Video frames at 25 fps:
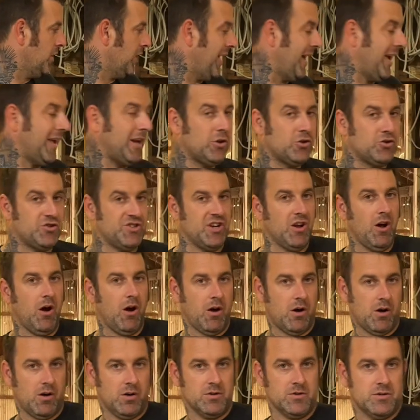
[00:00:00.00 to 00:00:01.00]
energy
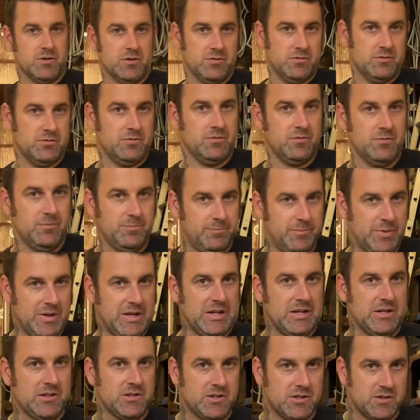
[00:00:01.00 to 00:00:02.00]
hogs.
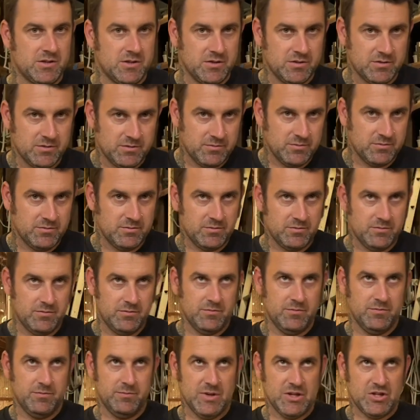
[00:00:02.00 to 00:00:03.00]
Biggest
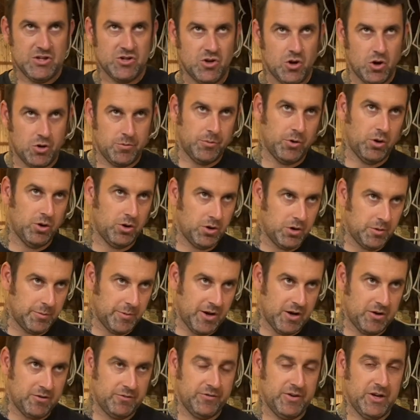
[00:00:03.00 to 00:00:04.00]
misnomer
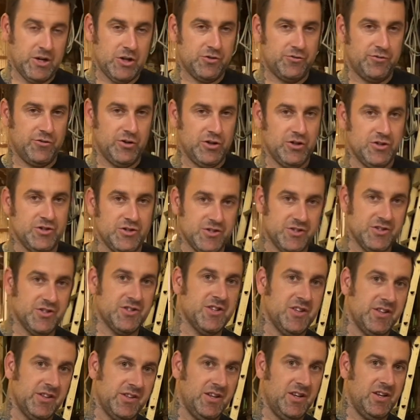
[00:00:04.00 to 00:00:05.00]
about vintage fridges
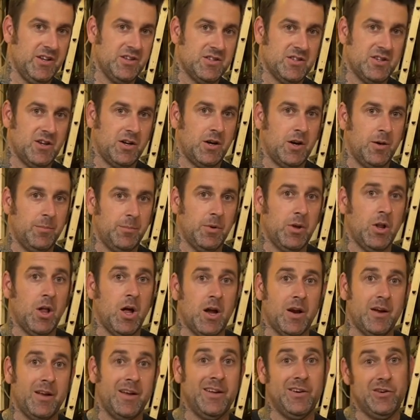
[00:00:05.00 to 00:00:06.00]
is that they suck up a
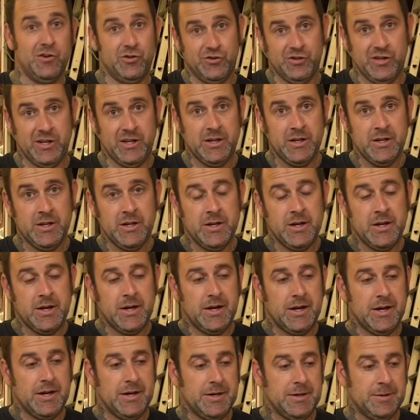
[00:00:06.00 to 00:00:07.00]
lot of energy.
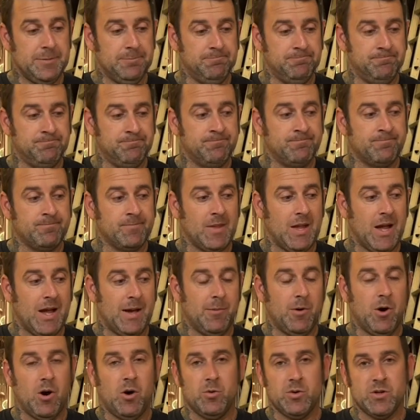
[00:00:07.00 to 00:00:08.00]
Um,
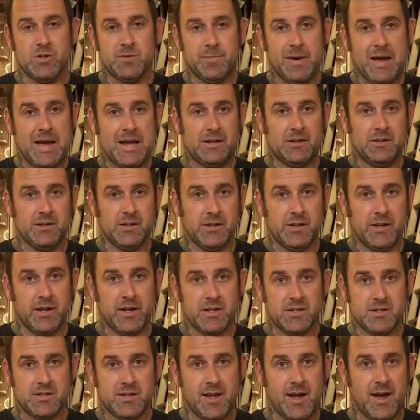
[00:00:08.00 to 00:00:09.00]
I'm always battling
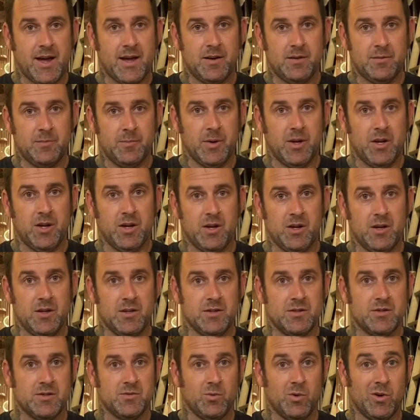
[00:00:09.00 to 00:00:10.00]
against that
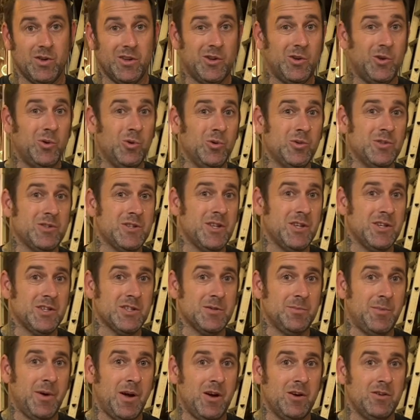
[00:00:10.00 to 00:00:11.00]
because one of the coolest
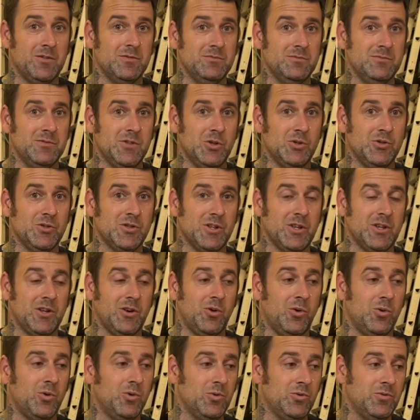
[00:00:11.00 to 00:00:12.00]
things about using an
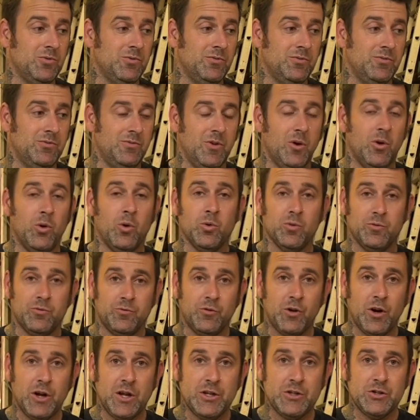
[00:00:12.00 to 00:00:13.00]
old
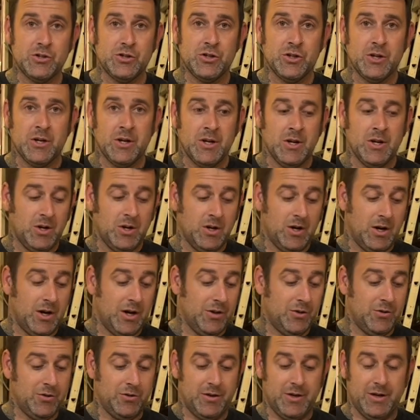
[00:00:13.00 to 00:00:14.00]
old fridge,
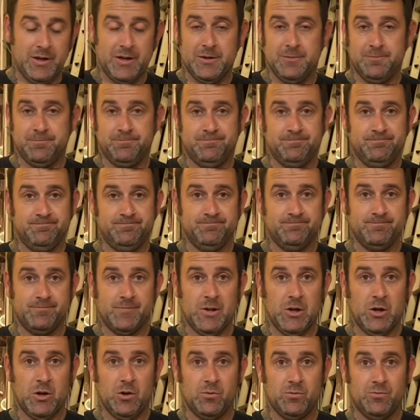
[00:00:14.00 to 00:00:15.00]
other than,
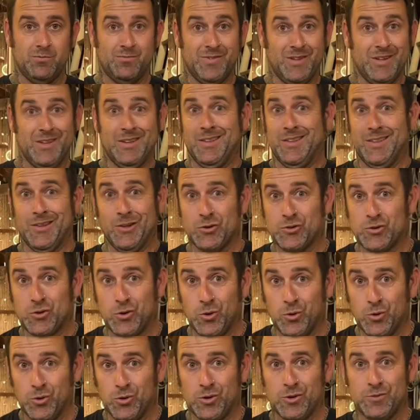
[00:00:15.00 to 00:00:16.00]
you know, looks
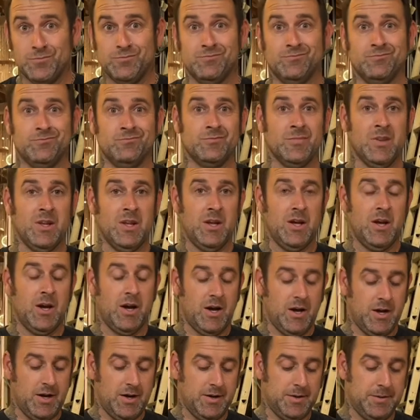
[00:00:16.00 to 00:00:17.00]
cooler,
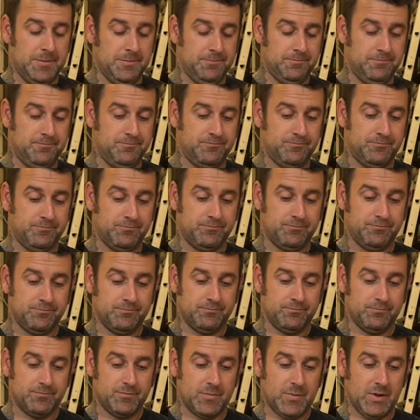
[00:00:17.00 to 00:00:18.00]
um,
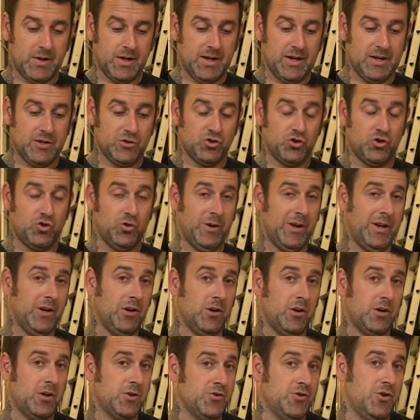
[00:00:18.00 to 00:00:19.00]
it's
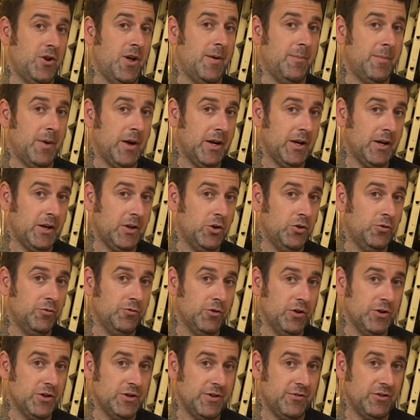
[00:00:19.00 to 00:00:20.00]
greener because you're not buying a new
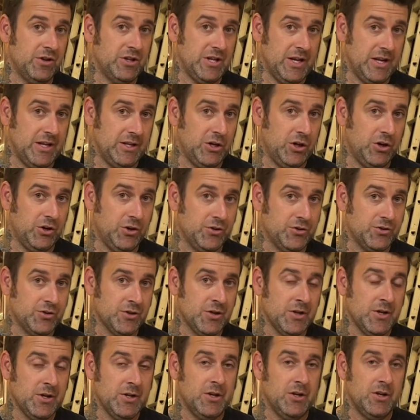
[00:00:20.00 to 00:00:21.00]
fridge every 10 years.
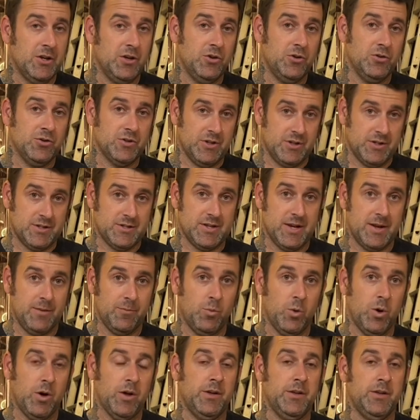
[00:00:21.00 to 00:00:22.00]
You're using the
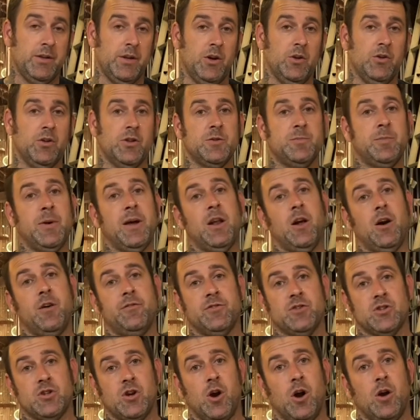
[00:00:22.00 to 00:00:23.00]
same one, you know, that's paid
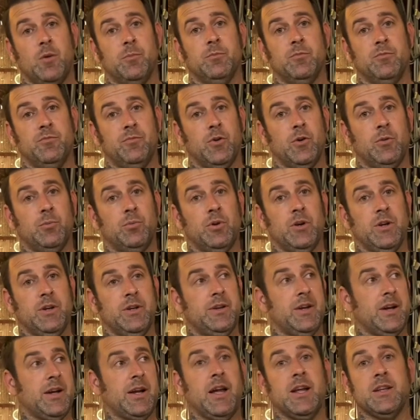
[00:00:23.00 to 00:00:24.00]
off its carbon
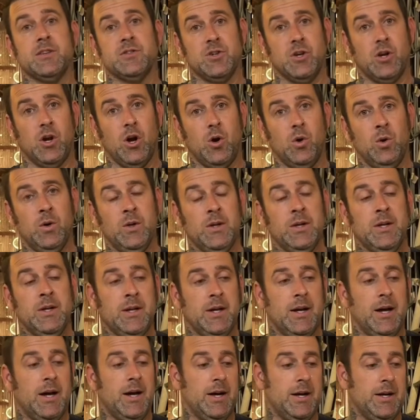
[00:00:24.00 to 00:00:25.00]
footprint decades ago.
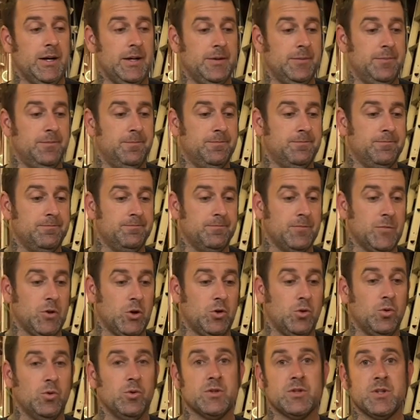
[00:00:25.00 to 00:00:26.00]
Uh, the
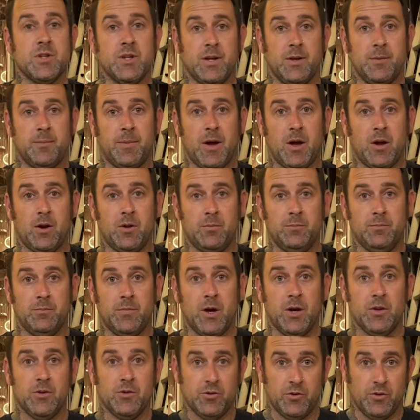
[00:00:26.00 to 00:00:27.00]
coolest thing about
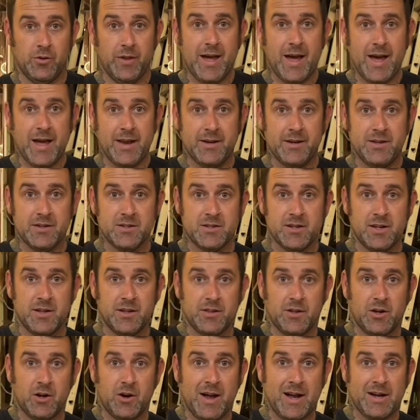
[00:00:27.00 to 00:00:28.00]
them, other than that, is
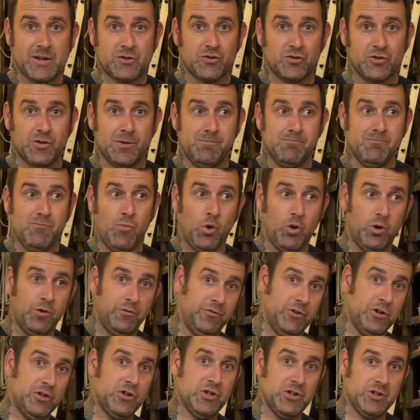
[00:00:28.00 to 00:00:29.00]
that they're actually more
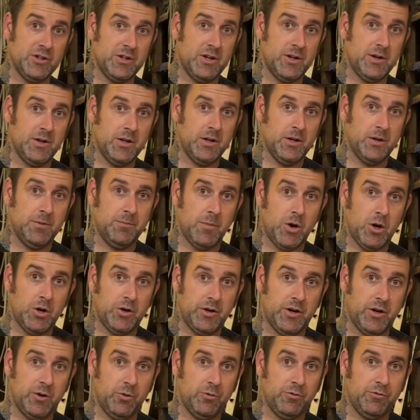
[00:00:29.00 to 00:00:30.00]
efficient than a
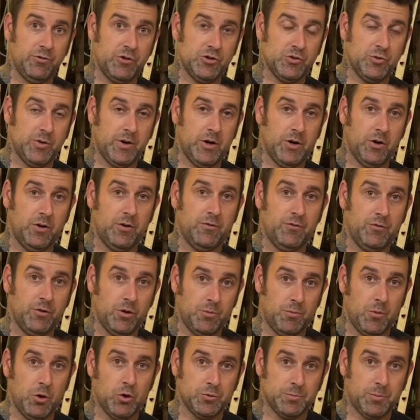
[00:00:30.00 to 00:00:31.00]
modern day refrigerator for
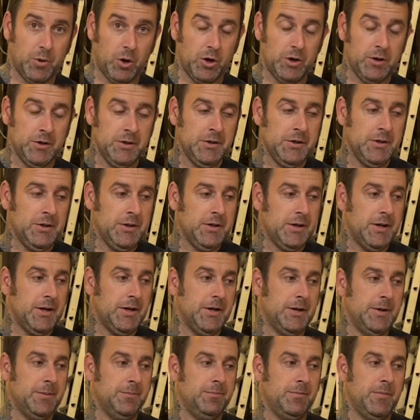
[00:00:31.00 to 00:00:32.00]
the most part.
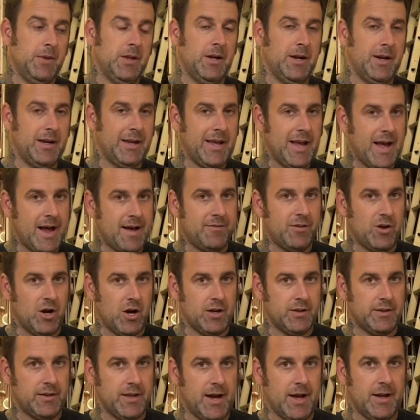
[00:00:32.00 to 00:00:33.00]
Um, and I
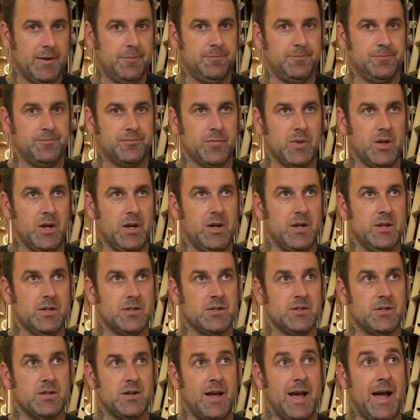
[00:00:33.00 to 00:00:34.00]
caveat that.
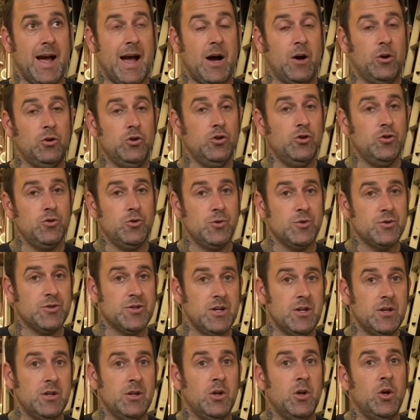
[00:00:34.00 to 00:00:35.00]
It's how you use
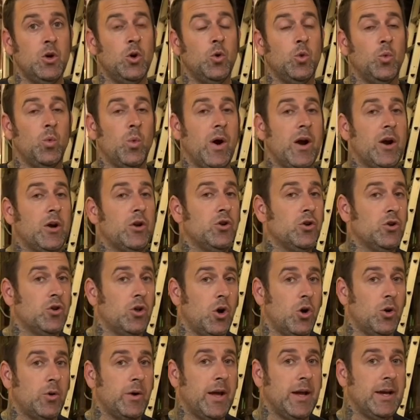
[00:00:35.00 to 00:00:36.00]
it, where you're
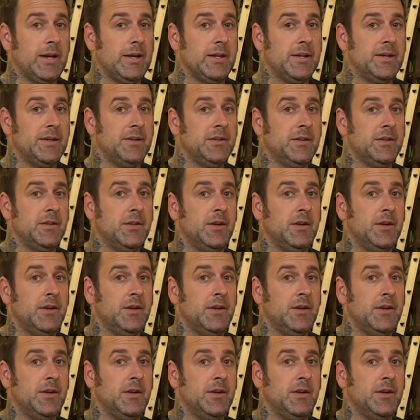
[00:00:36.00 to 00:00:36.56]
located,